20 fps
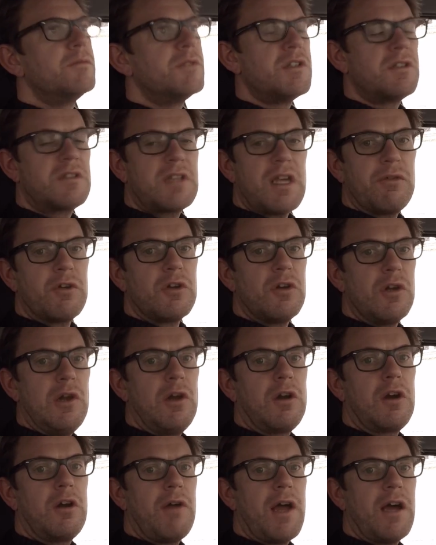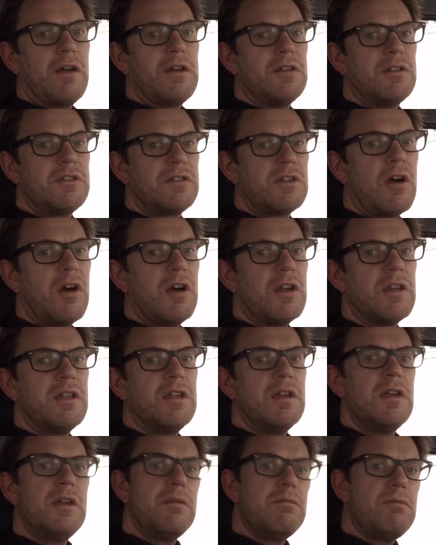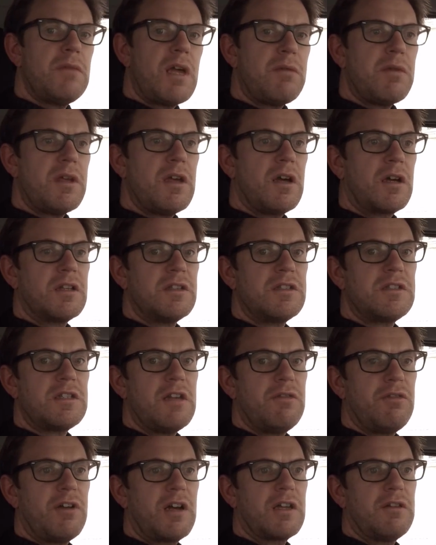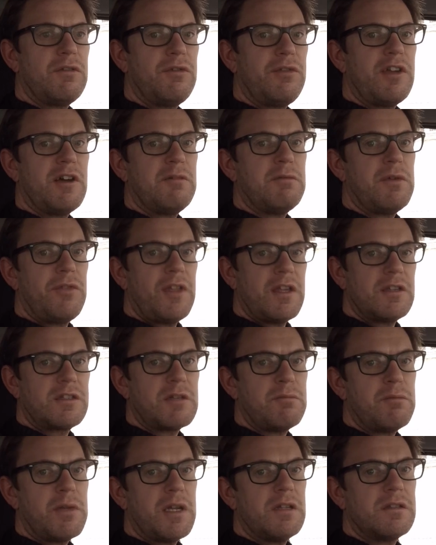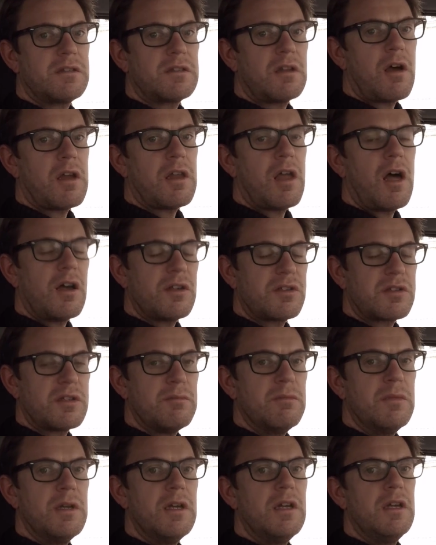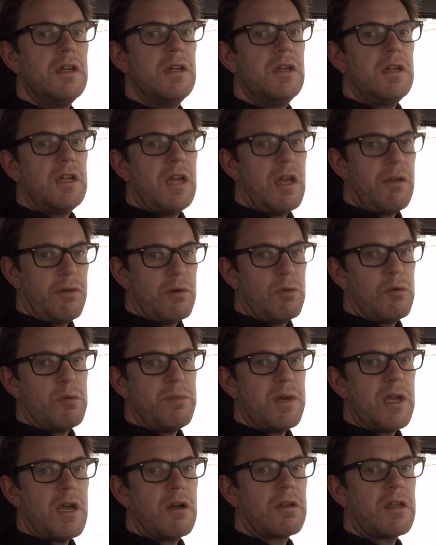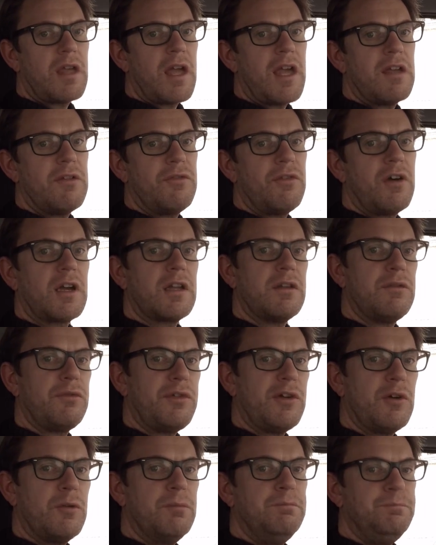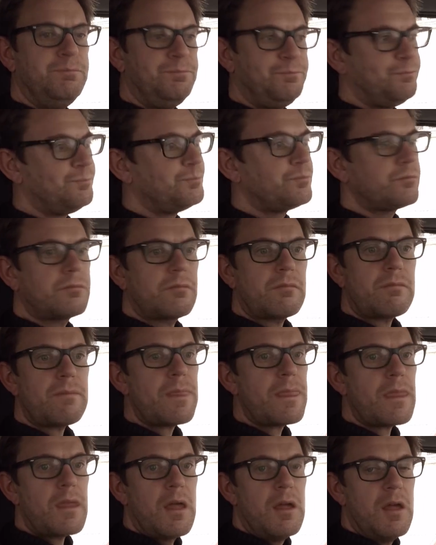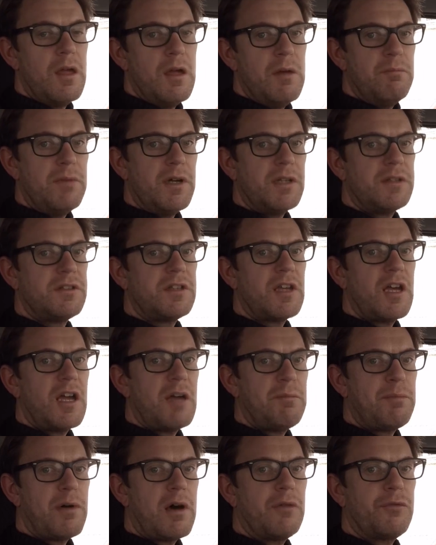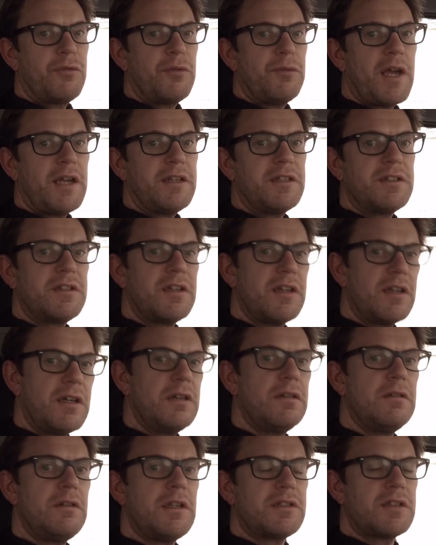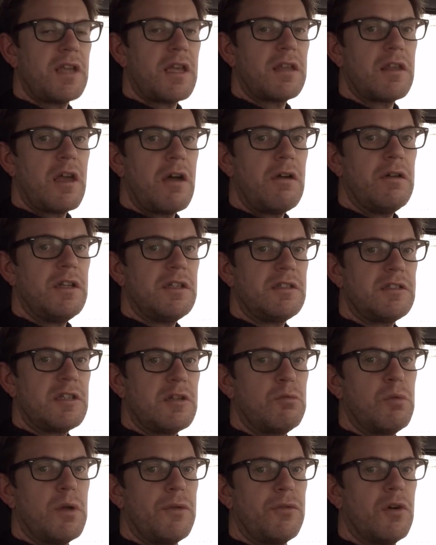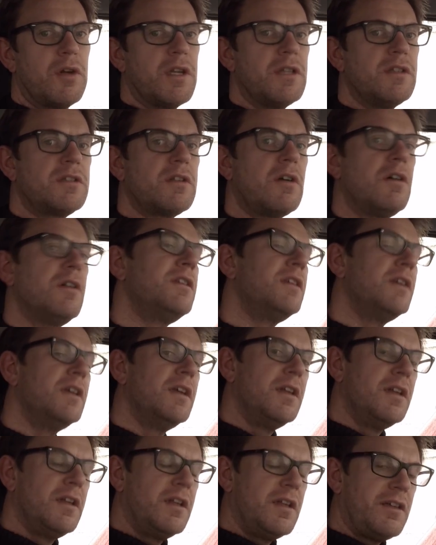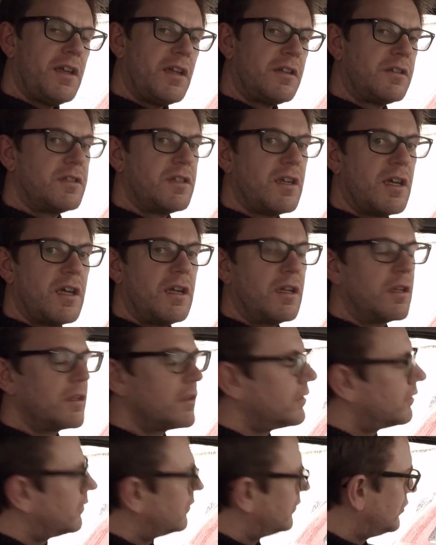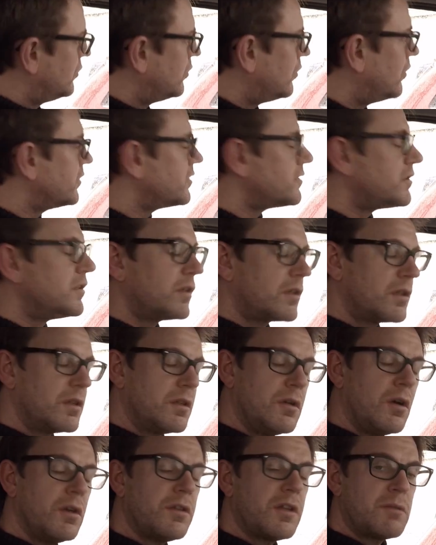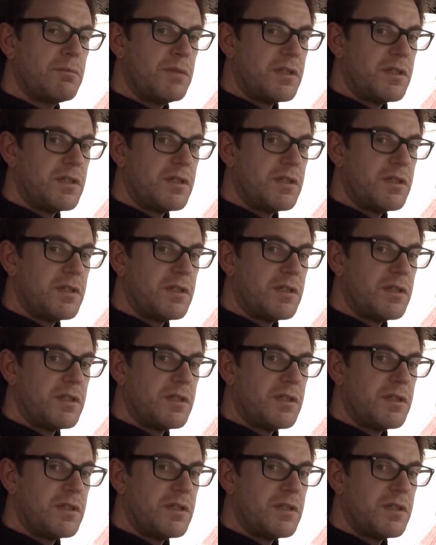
just have a good look around inside. Maybe I can see if I can film. If there's somebody inside, ask them if it would be okay if I can film. But apart from that, let's get going. We've got inside that gorgeous looking Gothic